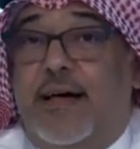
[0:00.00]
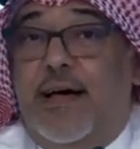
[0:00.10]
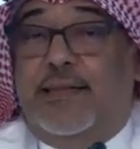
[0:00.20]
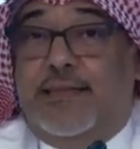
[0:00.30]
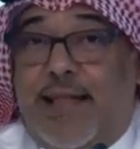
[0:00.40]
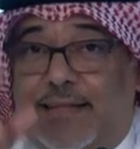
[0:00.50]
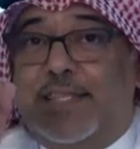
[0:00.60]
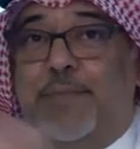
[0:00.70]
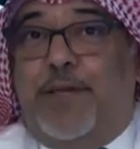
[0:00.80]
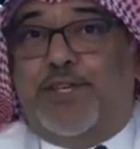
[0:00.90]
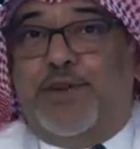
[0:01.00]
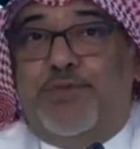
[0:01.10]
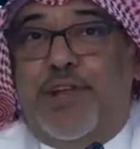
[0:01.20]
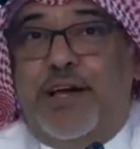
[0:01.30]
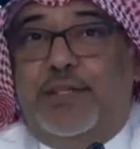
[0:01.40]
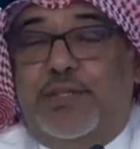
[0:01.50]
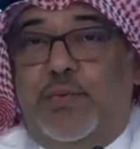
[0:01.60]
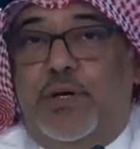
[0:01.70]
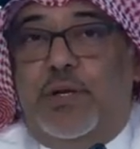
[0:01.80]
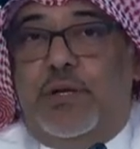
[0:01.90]
And that is the picture on the right,
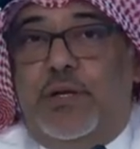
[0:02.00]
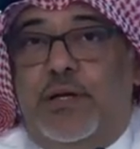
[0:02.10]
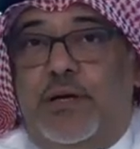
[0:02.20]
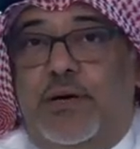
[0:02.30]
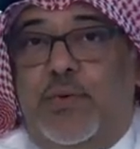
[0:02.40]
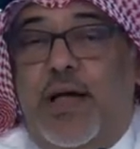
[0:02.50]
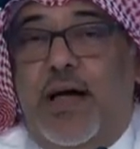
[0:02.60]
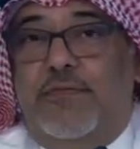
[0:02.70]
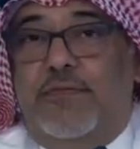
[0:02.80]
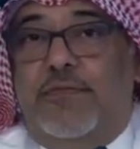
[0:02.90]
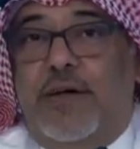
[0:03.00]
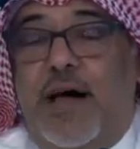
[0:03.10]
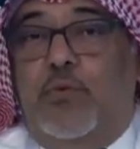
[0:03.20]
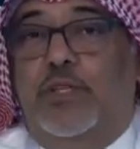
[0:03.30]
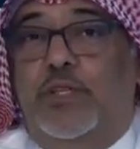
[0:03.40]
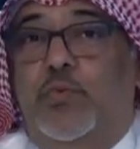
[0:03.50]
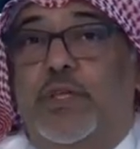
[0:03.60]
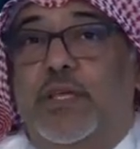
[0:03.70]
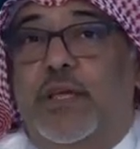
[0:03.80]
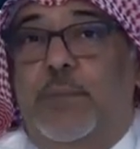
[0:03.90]
where we have how did
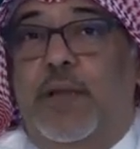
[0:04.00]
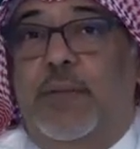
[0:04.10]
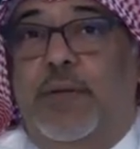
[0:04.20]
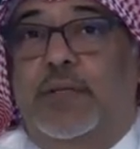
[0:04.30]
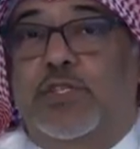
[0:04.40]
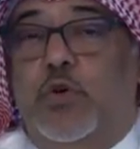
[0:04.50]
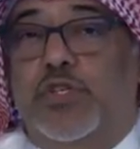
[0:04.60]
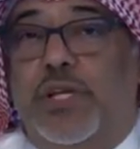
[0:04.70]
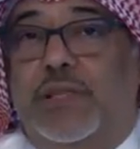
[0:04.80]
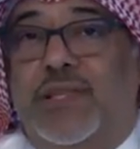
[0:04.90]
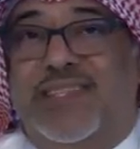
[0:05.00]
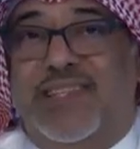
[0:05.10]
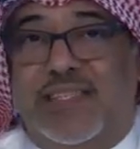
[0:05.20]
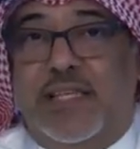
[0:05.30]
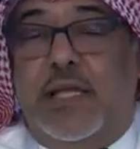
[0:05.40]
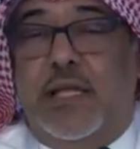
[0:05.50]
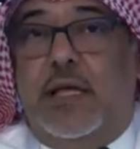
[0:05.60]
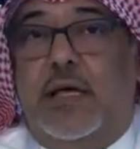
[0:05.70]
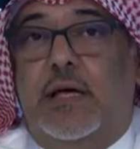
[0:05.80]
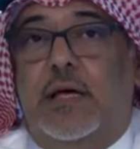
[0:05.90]
we implement social distancing
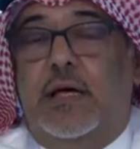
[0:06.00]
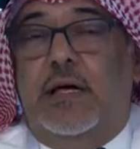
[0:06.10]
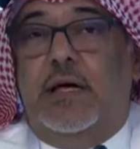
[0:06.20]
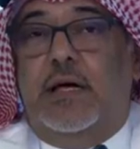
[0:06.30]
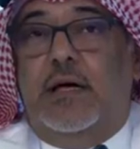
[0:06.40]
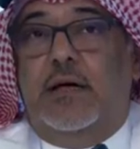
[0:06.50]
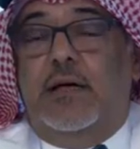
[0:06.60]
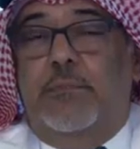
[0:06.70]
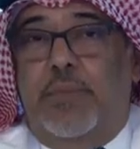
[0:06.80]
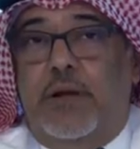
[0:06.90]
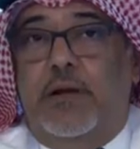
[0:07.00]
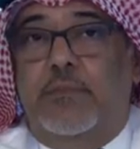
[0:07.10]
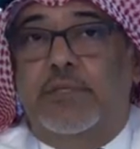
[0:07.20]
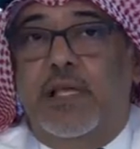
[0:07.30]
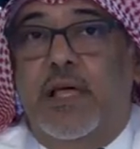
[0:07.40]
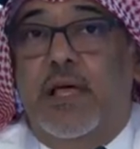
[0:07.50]
in pilgrims.